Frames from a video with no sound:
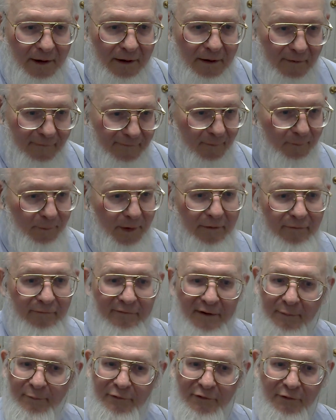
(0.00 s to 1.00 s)
because it
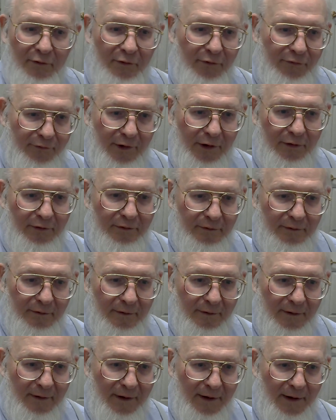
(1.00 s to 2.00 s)
buttons up to the throat.
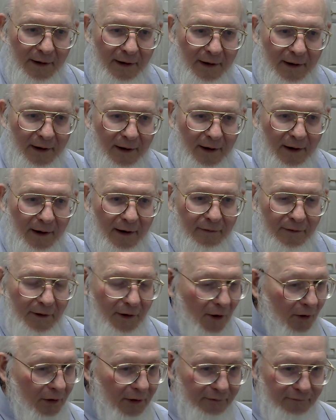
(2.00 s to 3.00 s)

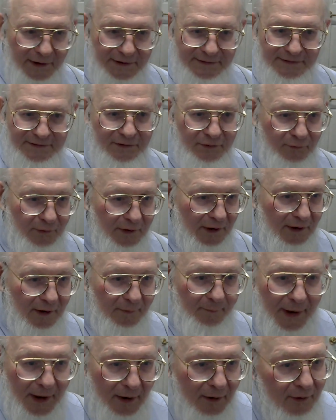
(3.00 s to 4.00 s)
The only reason to wear a
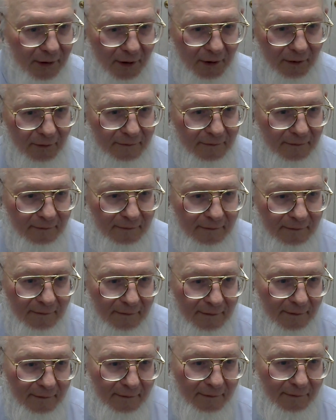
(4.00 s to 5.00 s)
lapel coat,
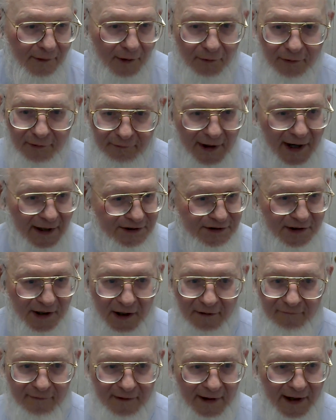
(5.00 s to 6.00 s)
the only
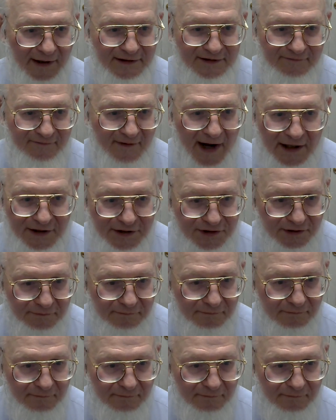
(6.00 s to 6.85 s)
rationale for that is fashion.